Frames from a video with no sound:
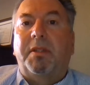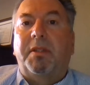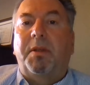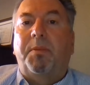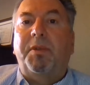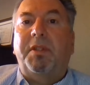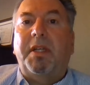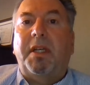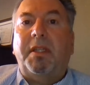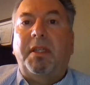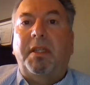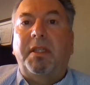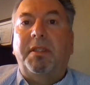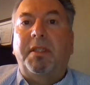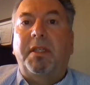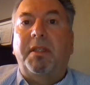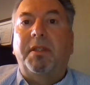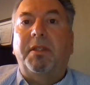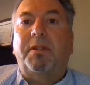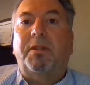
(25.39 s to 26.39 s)

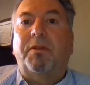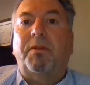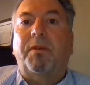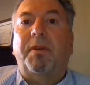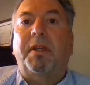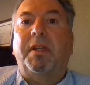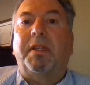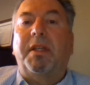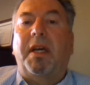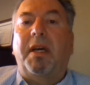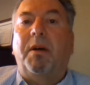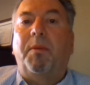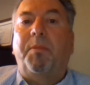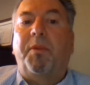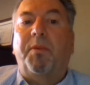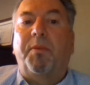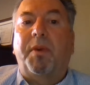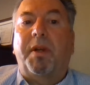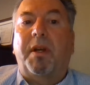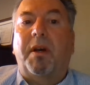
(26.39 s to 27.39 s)
and to
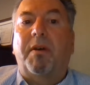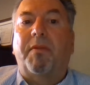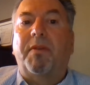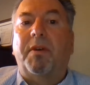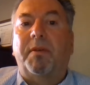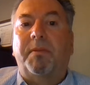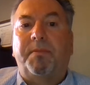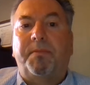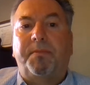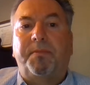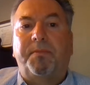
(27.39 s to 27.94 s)
help it recover.